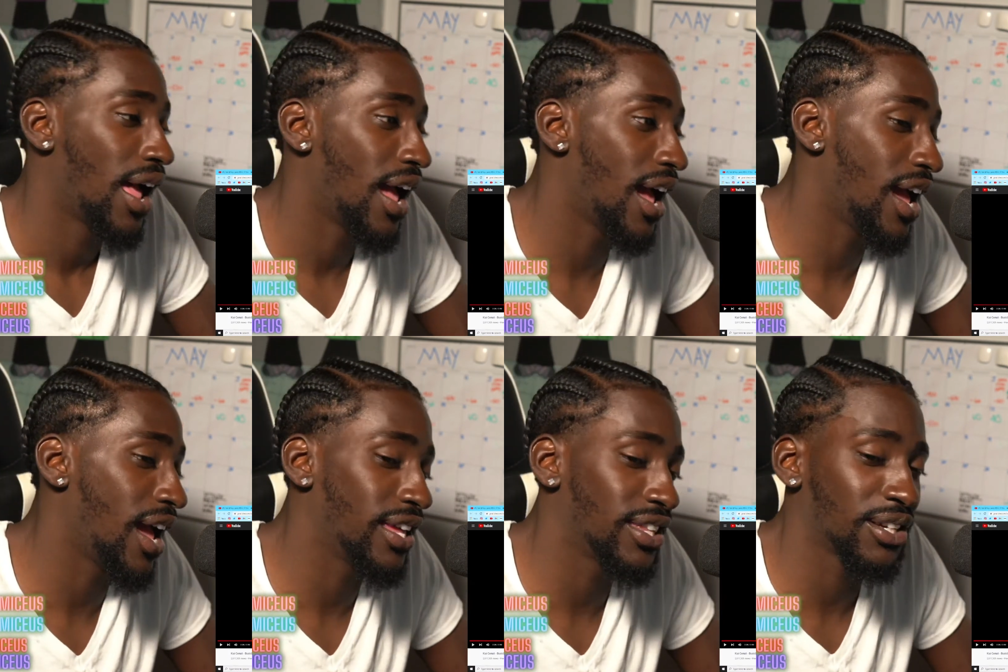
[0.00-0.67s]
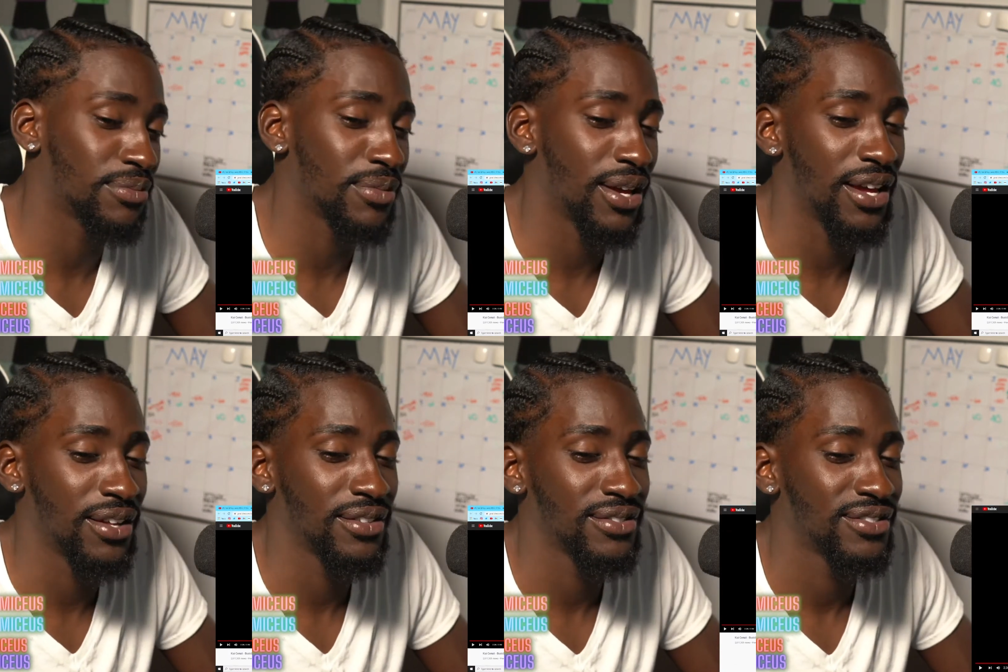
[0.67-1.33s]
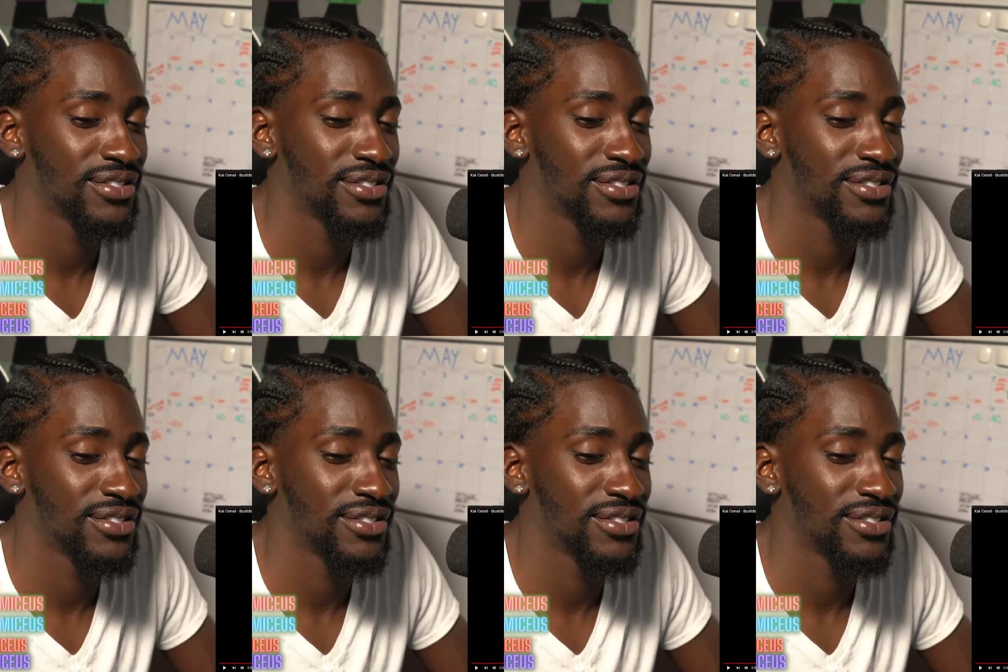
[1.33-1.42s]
Hey, look, man.